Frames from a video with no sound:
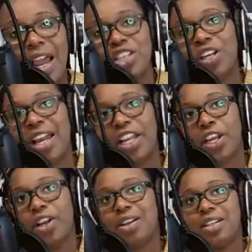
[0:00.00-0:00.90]
As you can
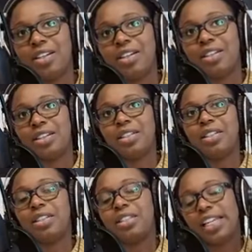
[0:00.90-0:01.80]
hear,
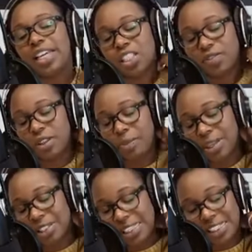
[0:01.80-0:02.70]
the days of the
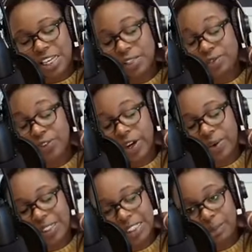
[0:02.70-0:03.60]
month, it sounds very
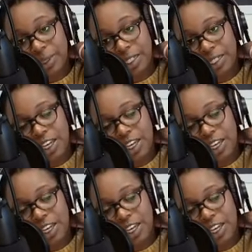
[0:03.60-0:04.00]
similar